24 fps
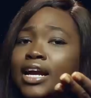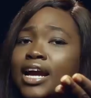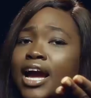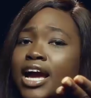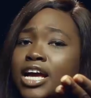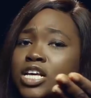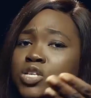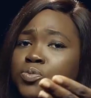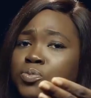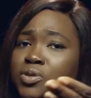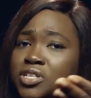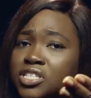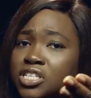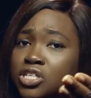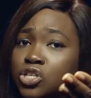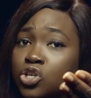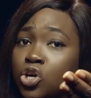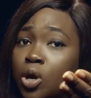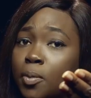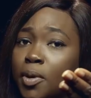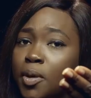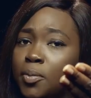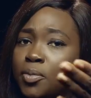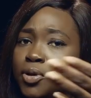Guys, please, in the
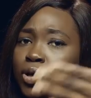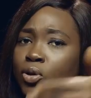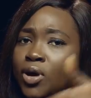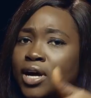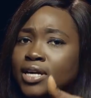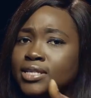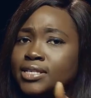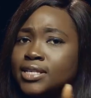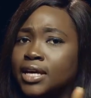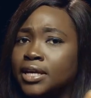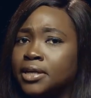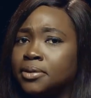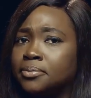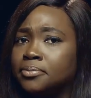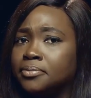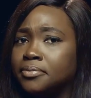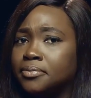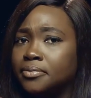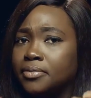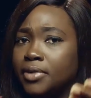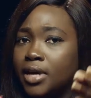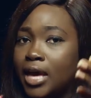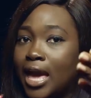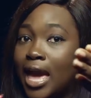comment below, answer
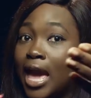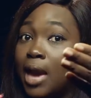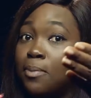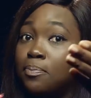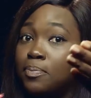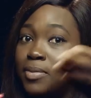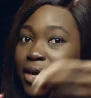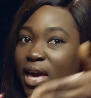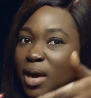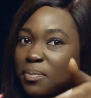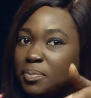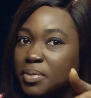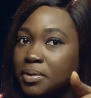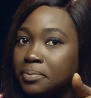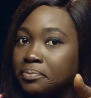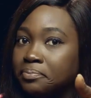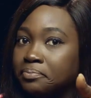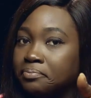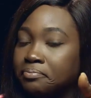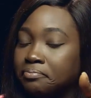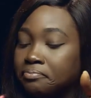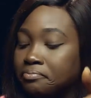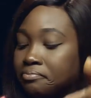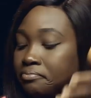him. Help me, help him.